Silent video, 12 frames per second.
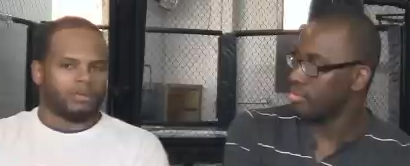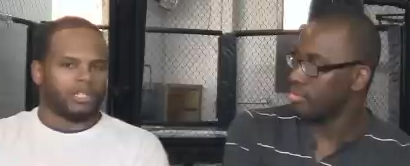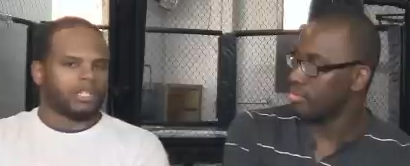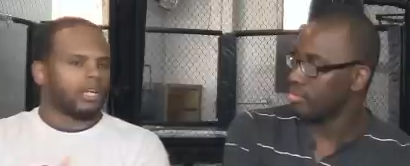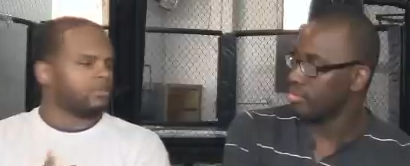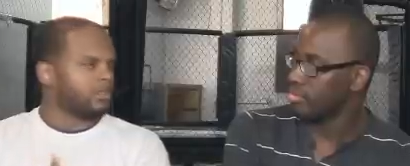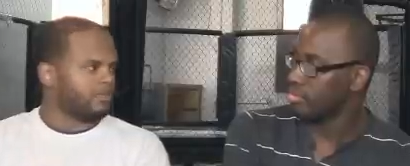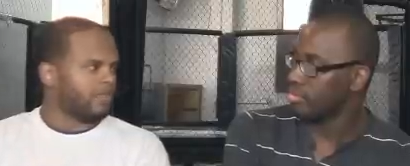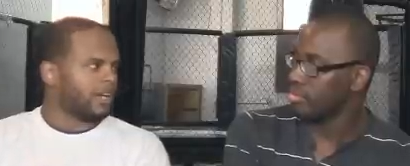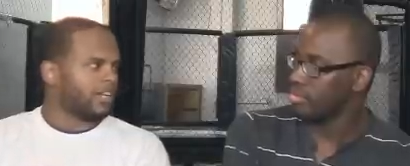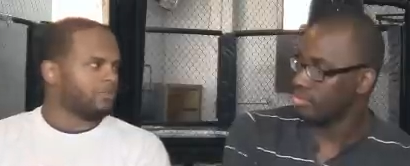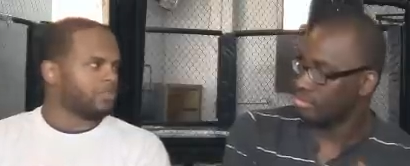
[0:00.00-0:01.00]
Speaker 1: so many times on a
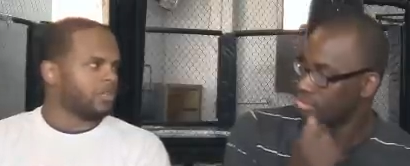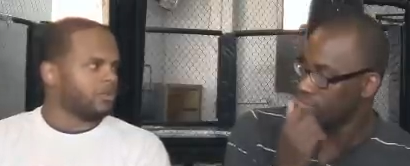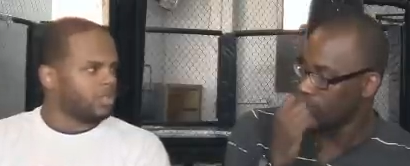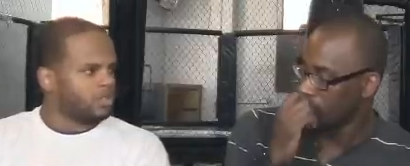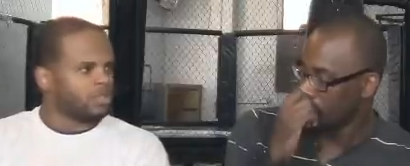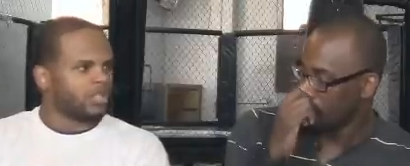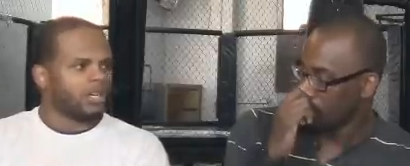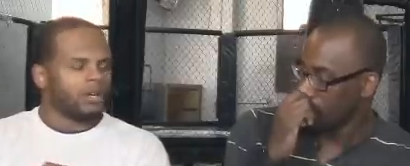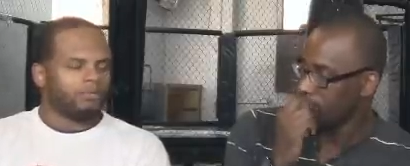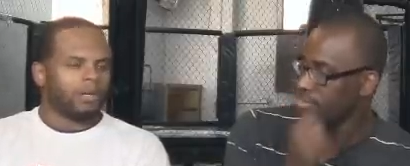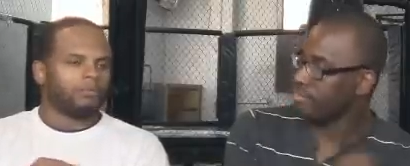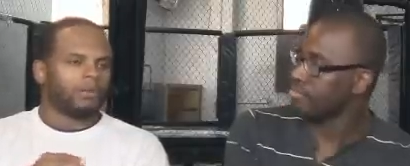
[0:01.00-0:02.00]
Fight Lab show. Usually,
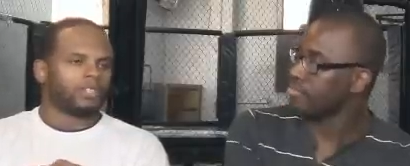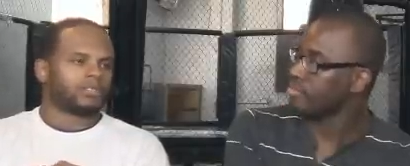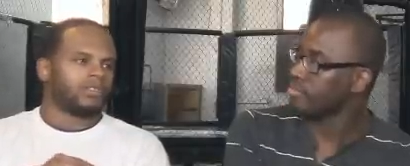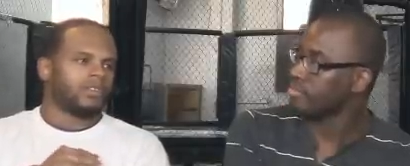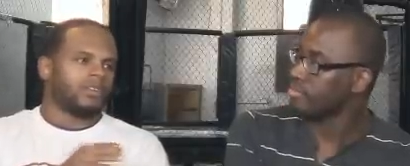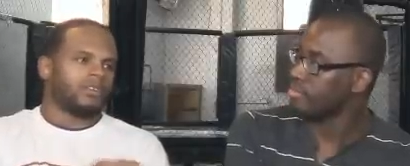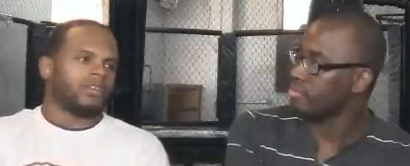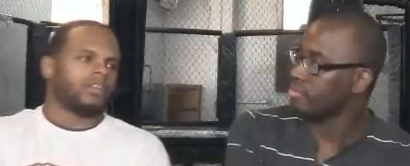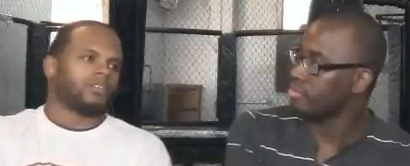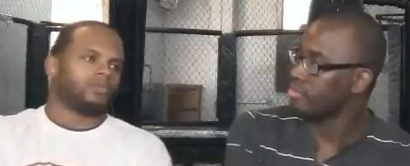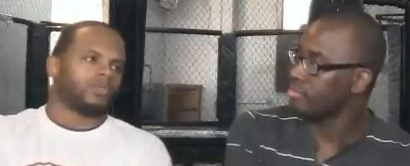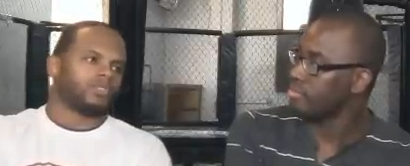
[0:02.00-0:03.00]
most in
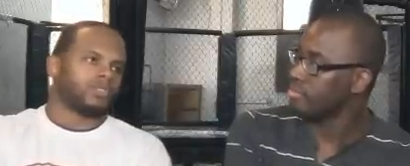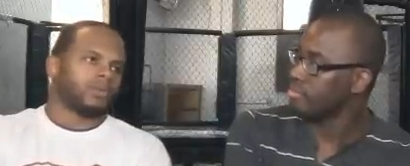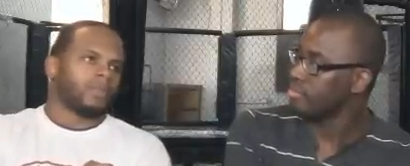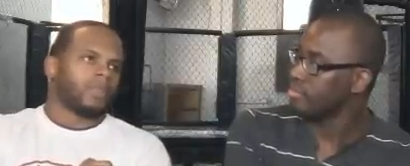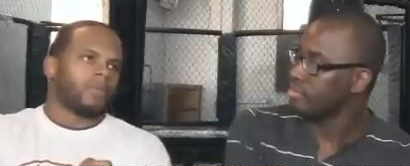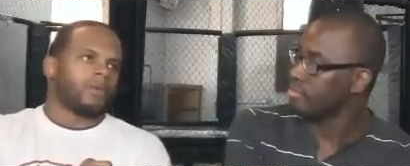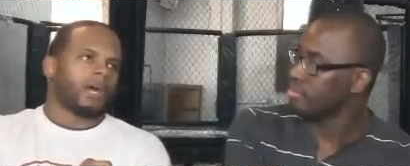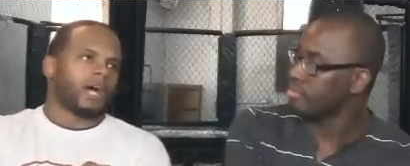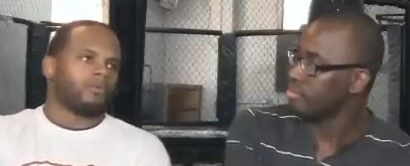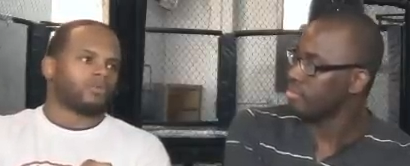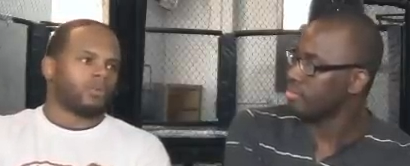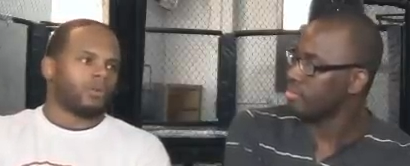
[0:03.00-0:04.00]
other words, I
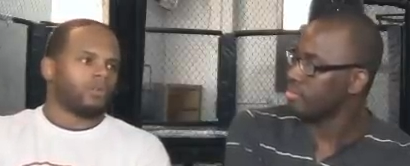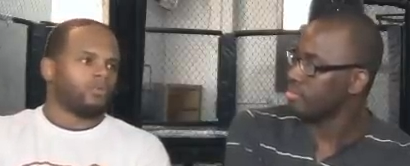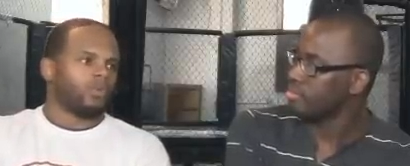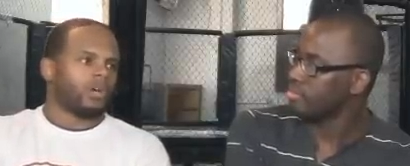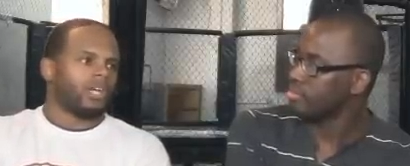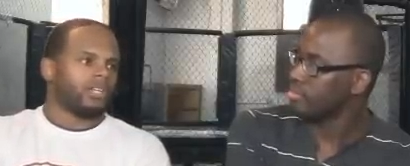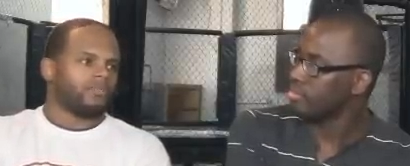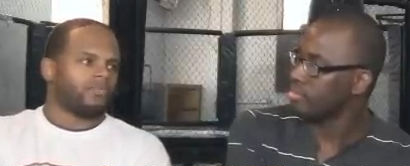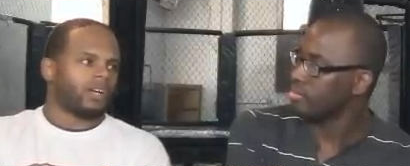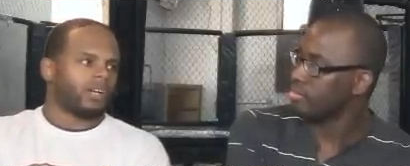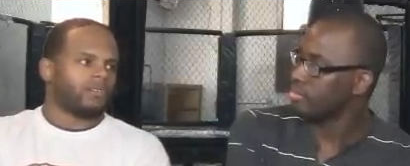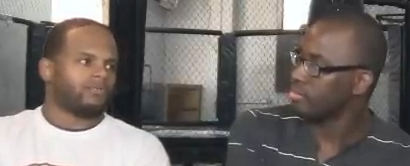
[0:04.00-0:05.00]
was wanting Wayne to
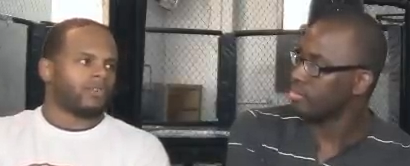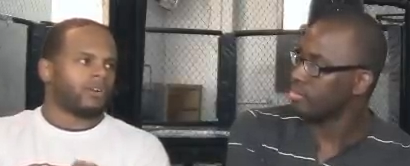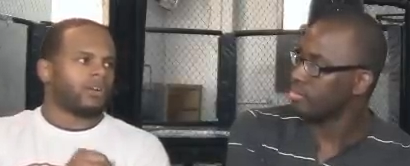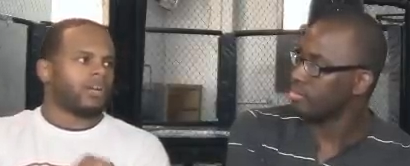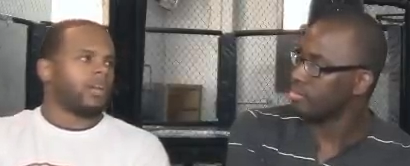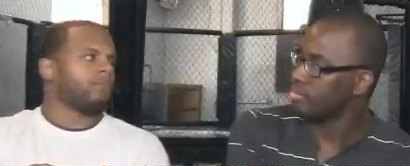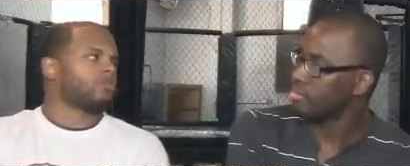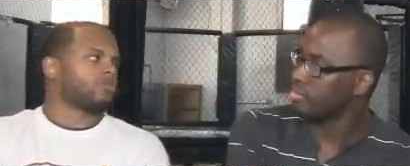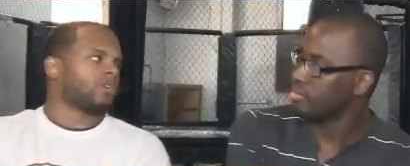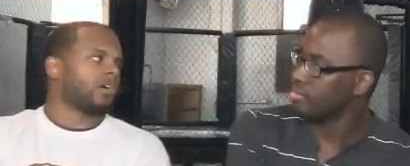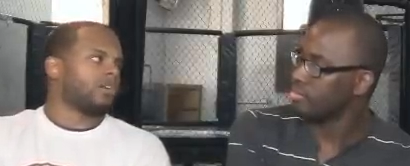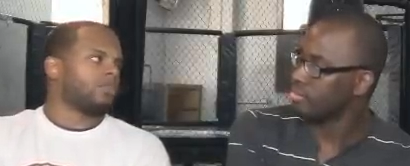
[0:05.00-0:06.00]
fight for our amateur
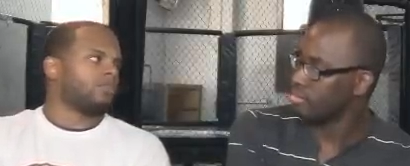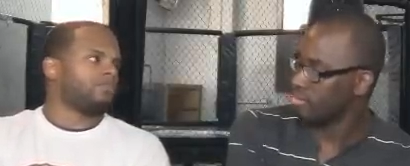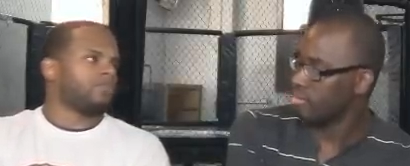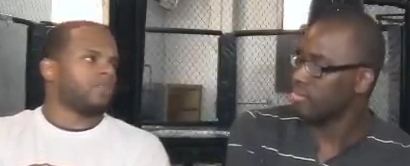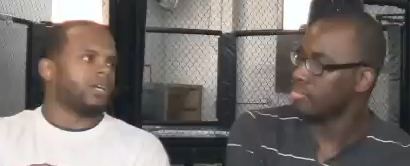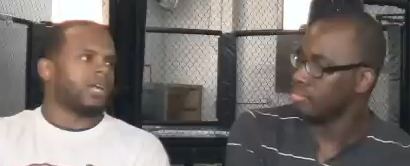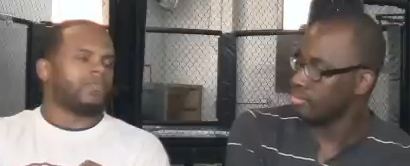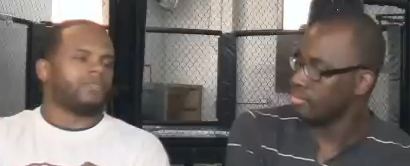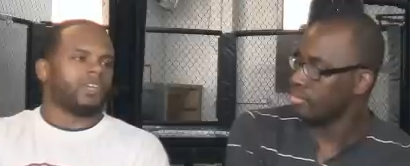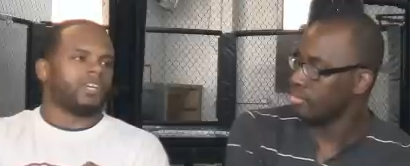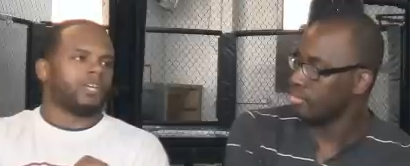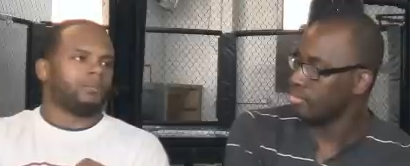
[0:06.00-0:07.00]
title, and I
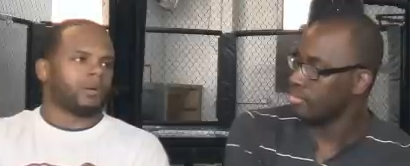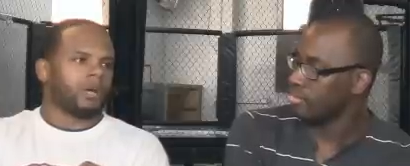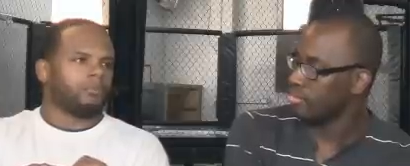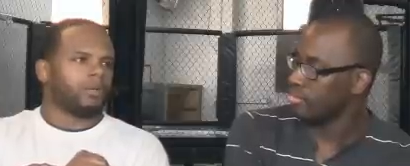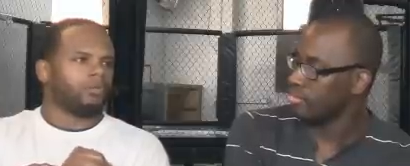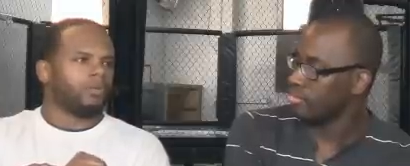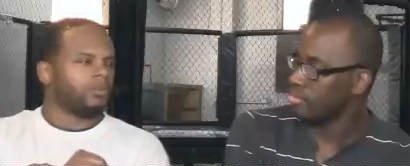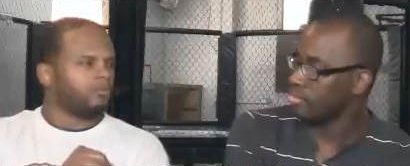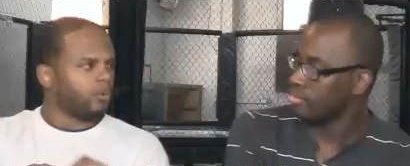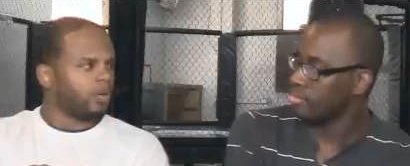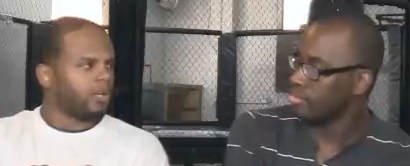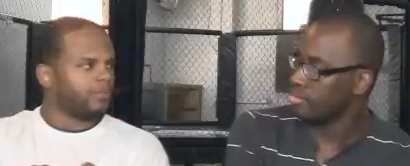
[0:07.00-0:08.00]
think he probably would have
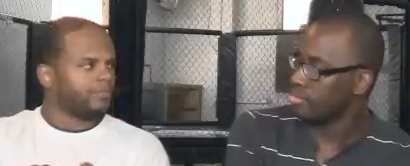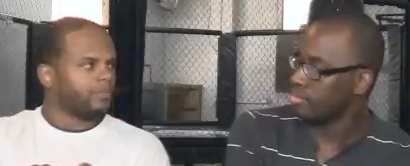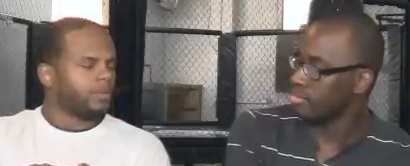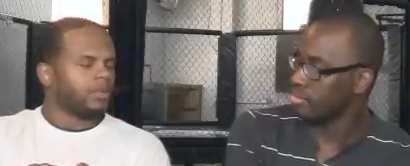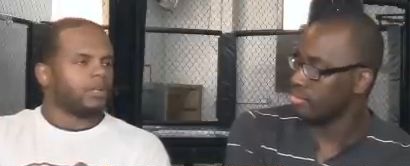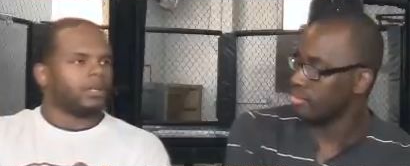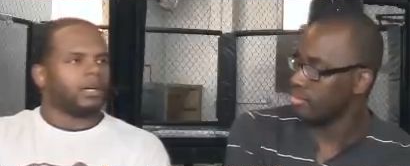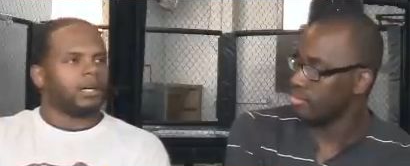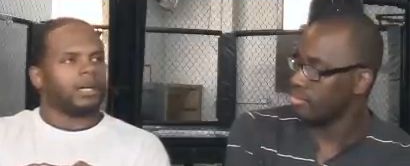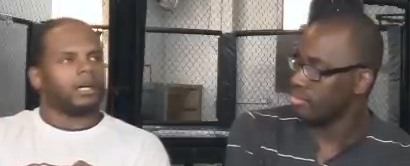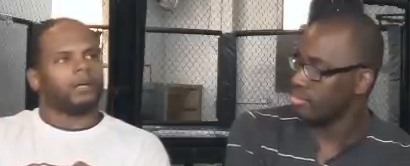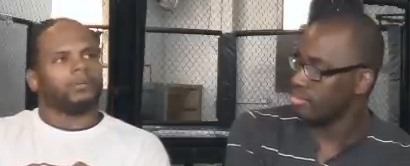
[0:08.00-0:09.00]
won it, mm-hmm.
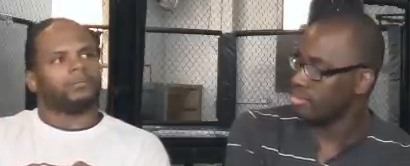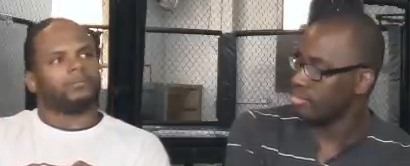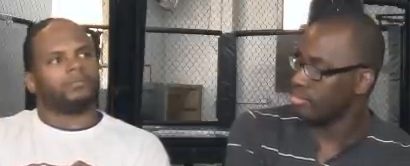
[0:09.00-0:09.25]
uh,